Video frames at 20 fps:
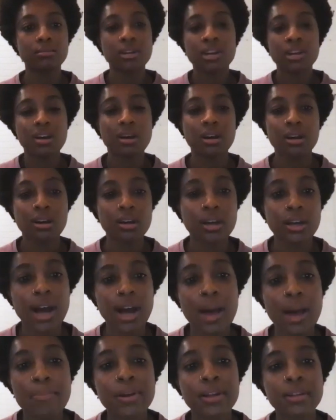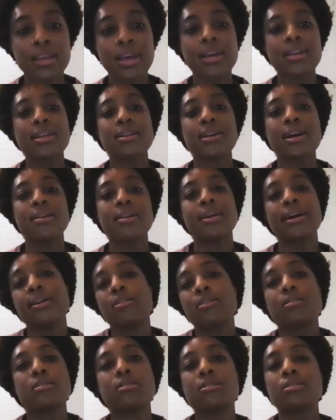I picked the 89
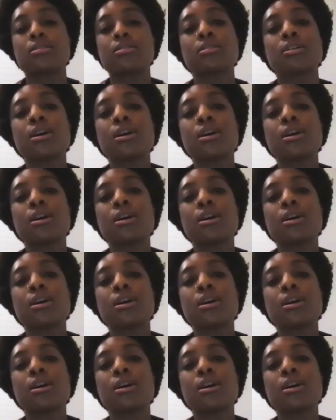Niners.